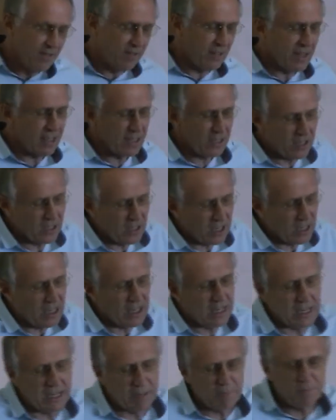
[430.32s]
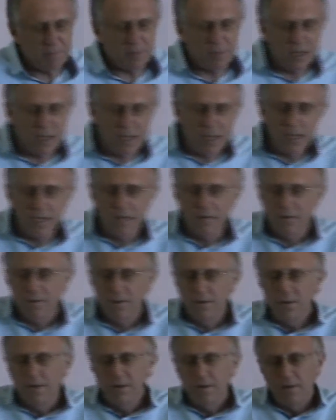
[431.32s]
Father God, I pray
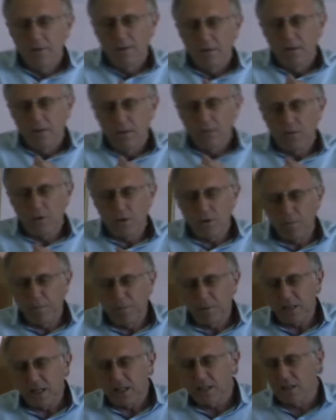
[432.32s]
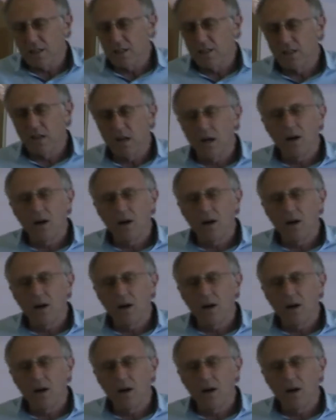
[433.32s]
for your presence.